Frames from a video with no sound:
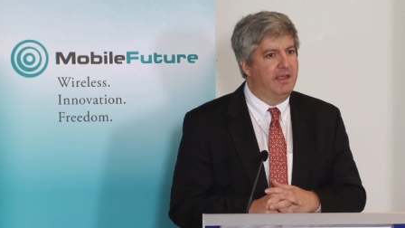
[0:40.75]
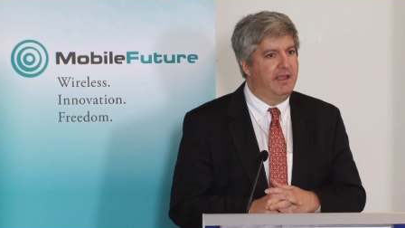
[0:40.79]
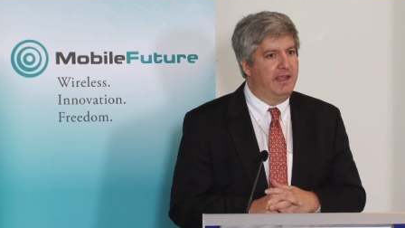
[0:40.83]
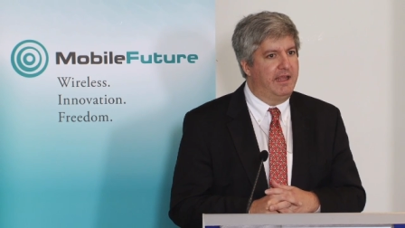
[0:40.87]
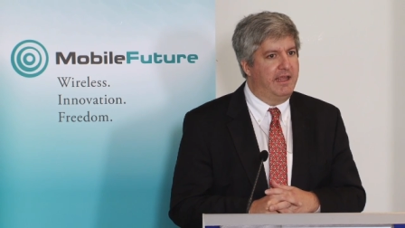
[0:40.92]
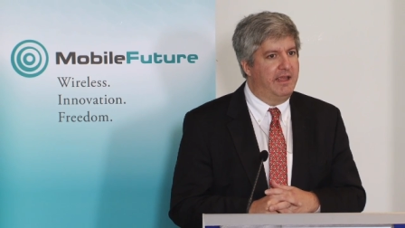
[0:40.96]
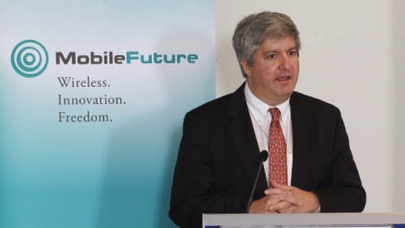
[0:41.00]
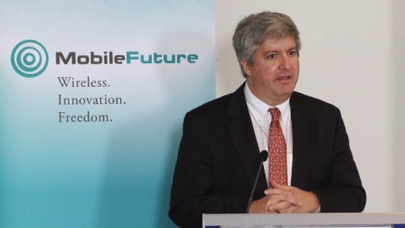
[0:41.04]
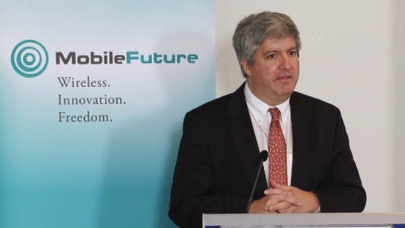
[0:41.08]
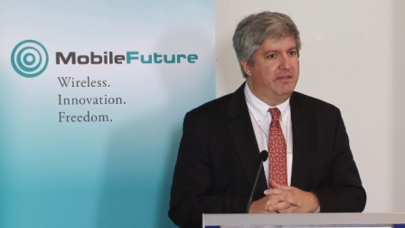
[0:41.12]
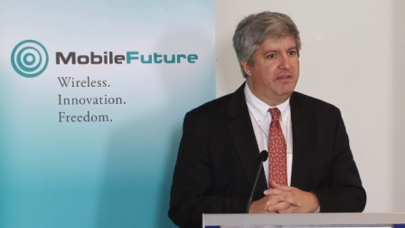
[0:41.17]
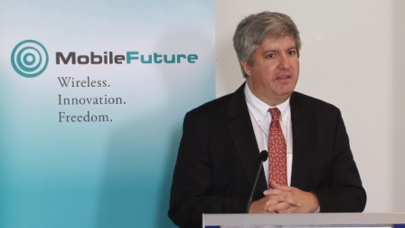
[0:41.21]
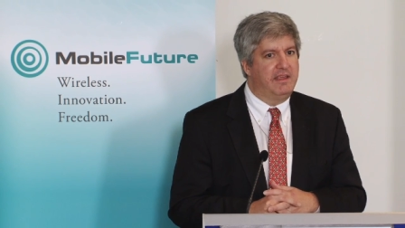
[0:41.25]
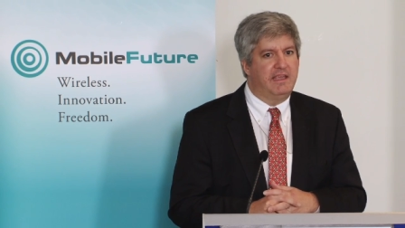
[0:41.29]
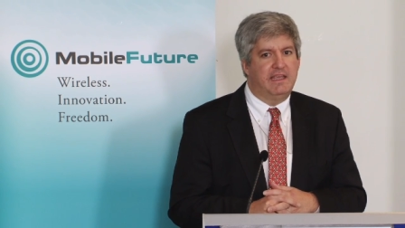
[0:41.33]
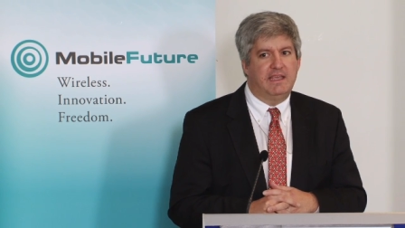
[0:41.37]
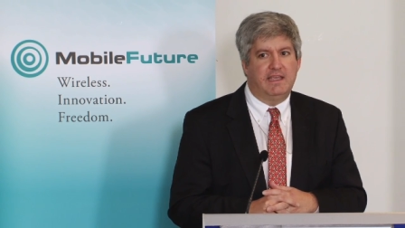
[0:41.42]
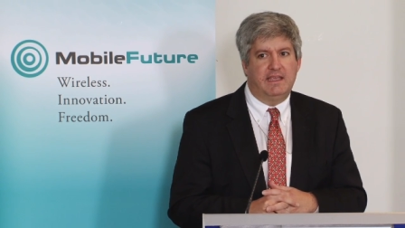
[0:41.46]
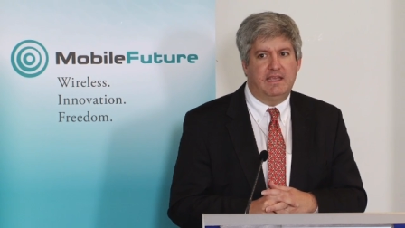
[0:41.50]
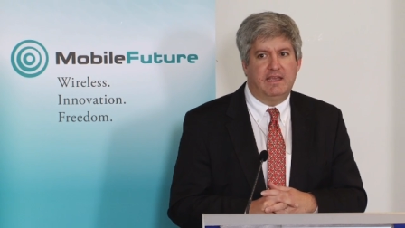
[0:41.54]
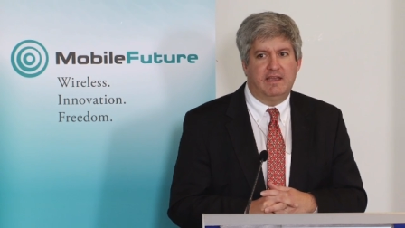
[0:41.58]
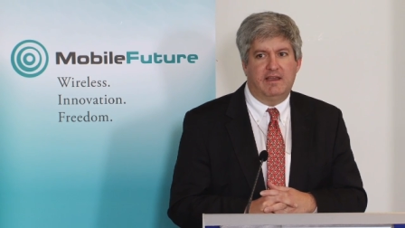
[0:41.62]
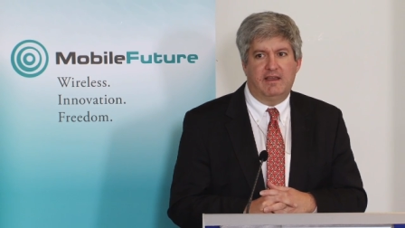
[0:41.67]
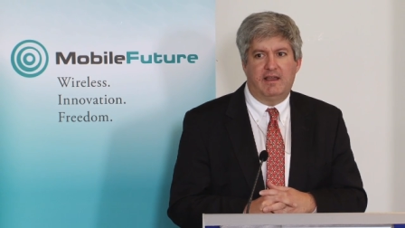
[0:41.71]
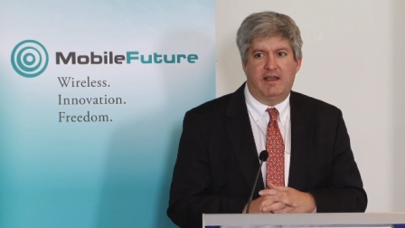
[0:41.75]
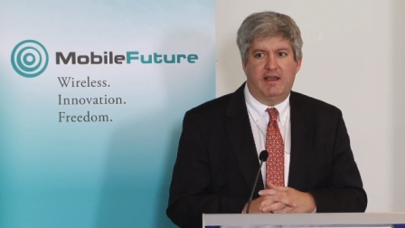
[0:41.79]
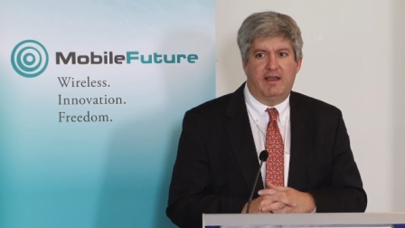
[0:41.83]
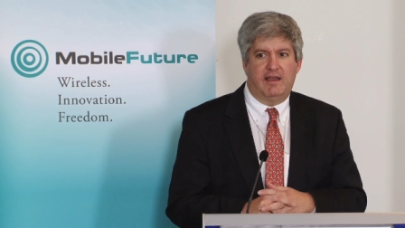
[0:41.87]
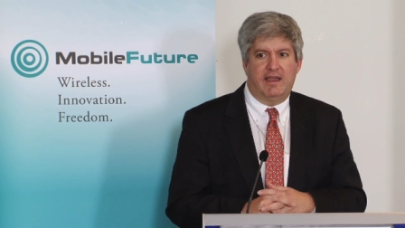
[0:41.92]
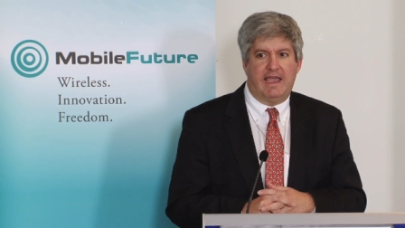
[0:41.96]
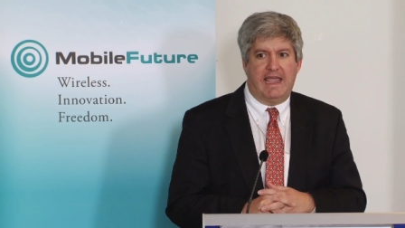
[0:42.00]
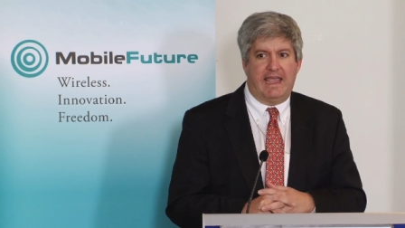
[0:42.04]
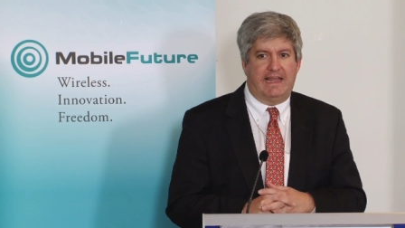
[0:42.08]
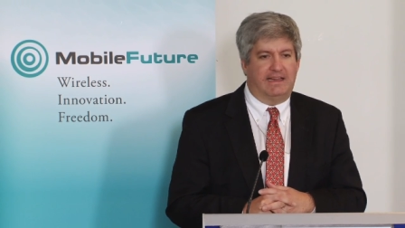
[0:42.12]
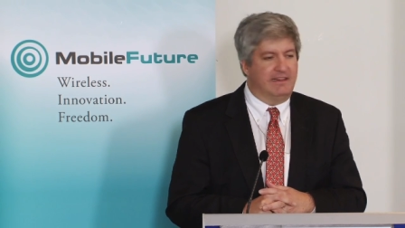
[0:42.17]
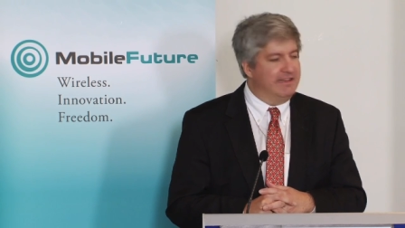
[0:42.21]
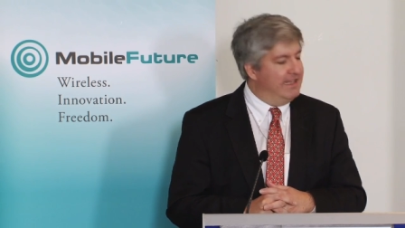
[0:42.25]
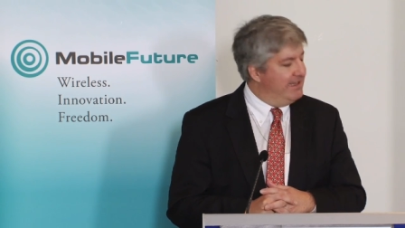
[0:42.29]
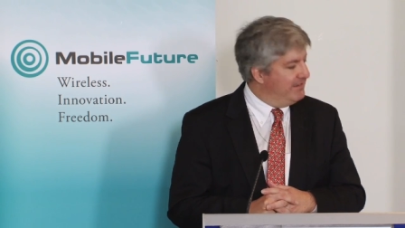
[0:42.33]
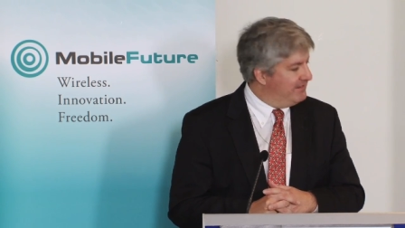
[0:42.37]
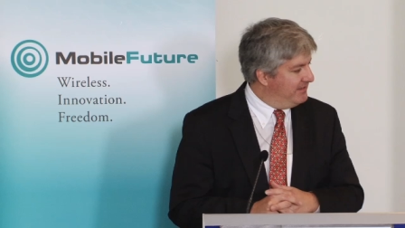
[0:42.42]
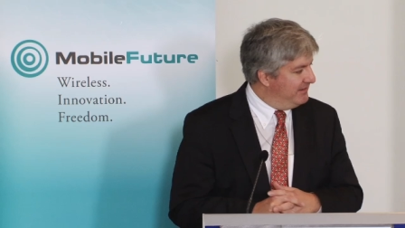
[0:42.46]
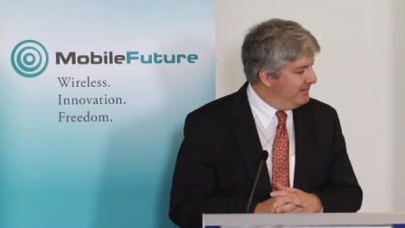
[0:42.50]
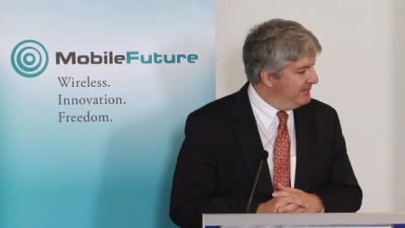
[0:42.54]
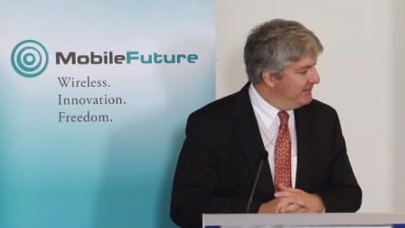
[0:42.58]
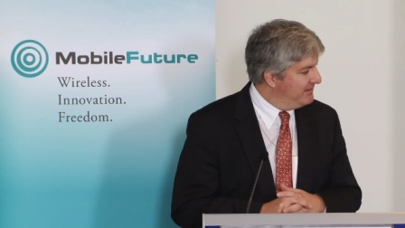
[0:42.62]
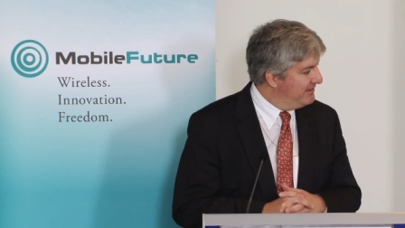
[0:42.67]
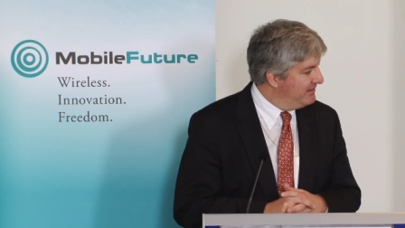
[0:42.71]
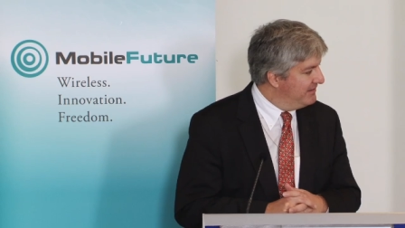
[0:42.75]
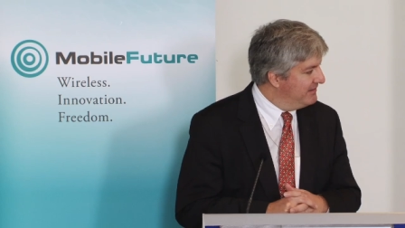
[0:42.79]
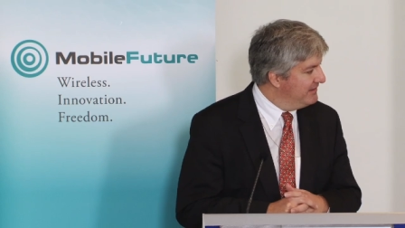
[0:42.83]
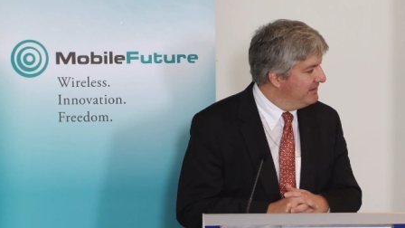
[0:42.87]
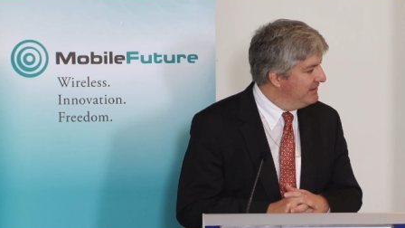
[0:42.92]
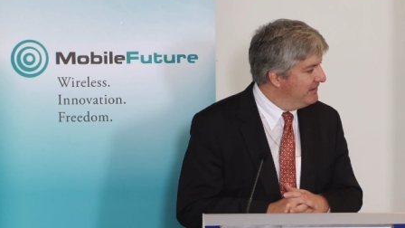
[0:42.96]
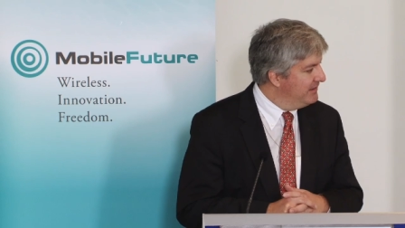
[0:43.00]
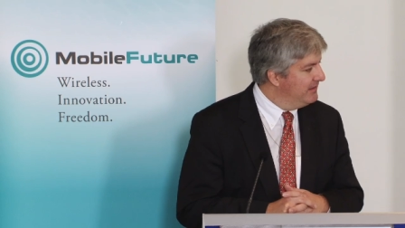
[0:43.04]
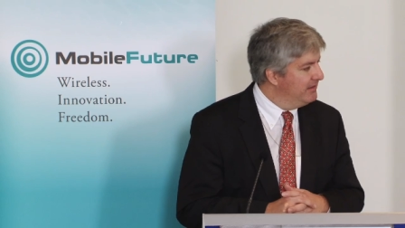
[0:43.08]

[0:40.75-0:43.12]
in the adolescence